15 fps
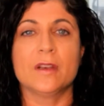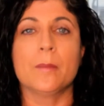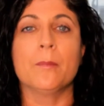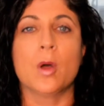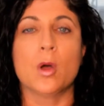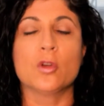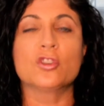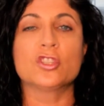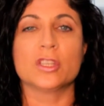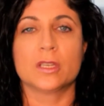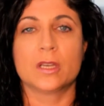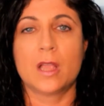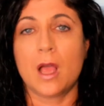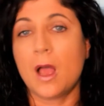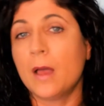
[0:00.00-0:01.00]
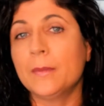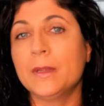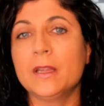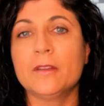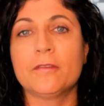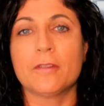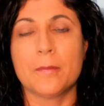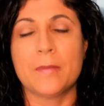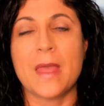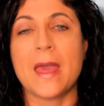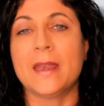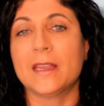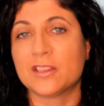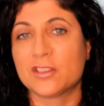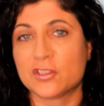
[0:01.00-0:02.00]
an emotion coming from
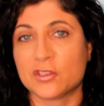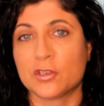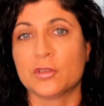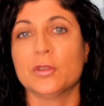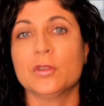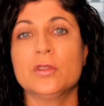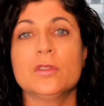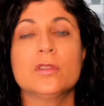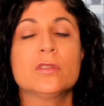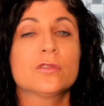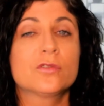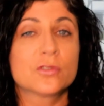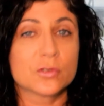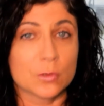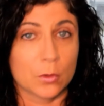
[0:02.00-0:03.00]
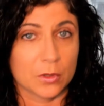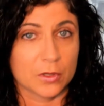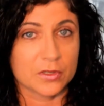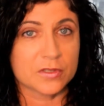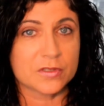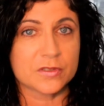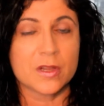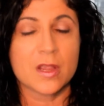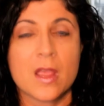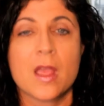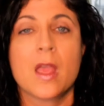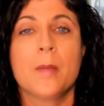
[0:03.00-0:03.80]
that external source,